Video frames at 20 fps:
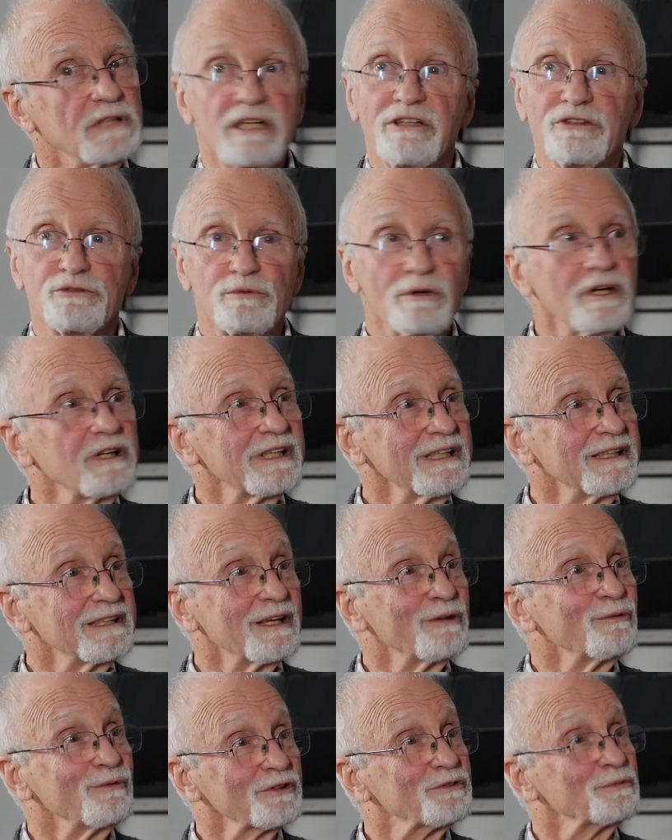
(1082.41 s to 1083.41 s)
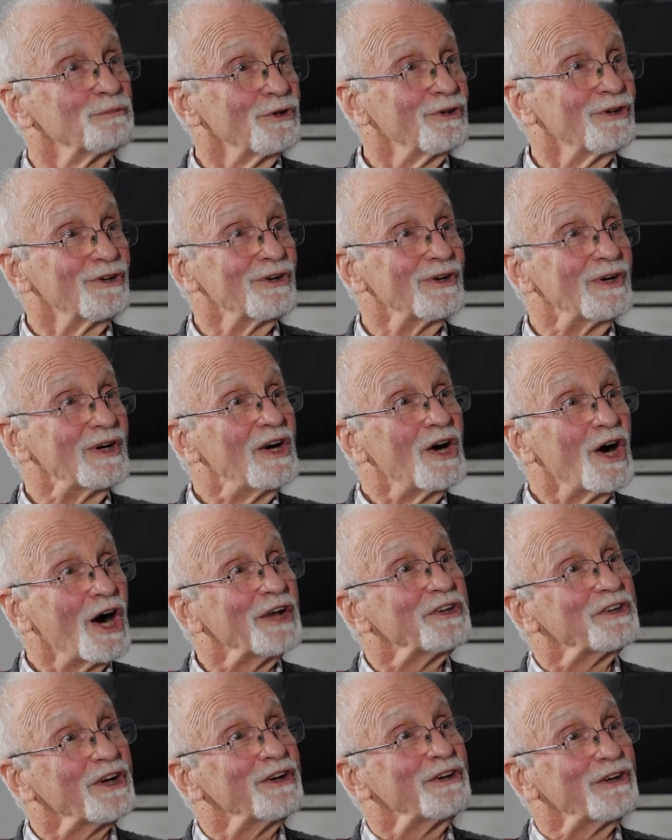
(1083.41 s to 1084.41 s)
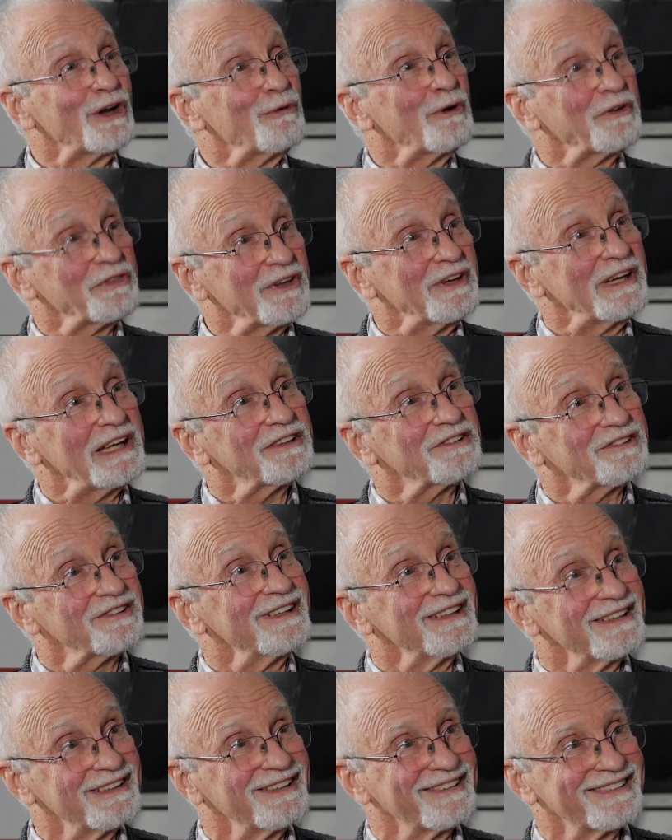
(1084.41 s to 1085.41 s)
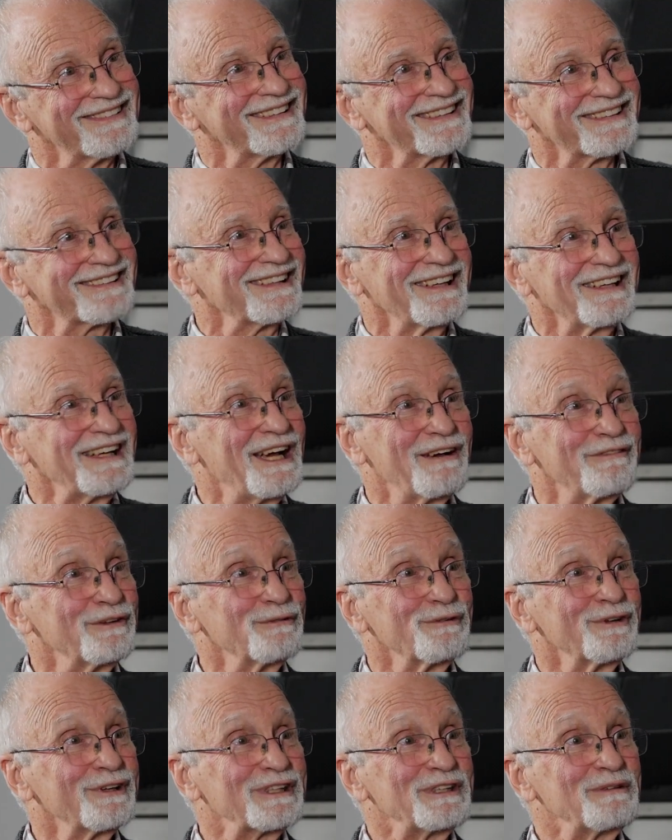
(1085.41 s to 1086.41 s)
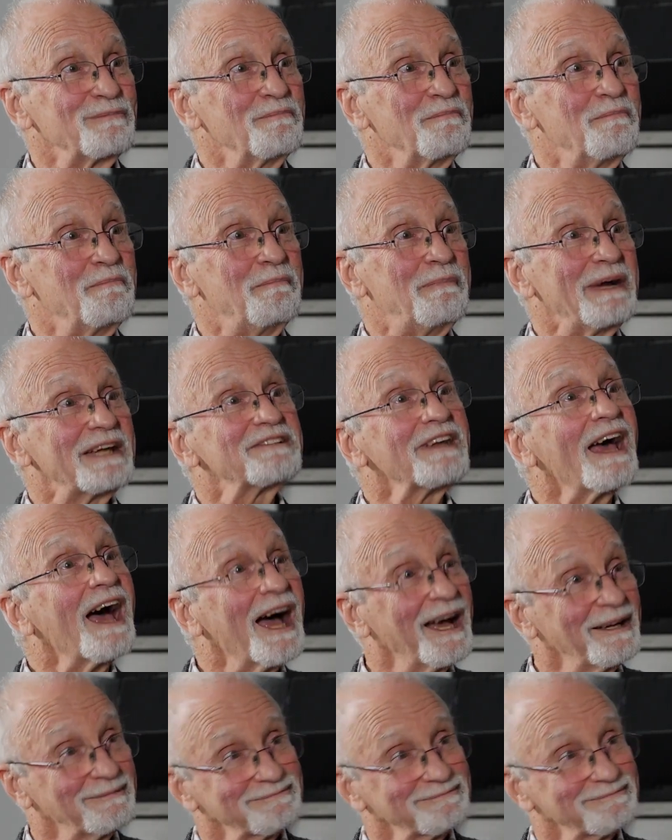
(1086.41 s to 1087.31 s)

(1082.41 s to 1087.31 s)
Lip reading: It's working. And what's more, I don't know what the next thing is that's going to have it working better.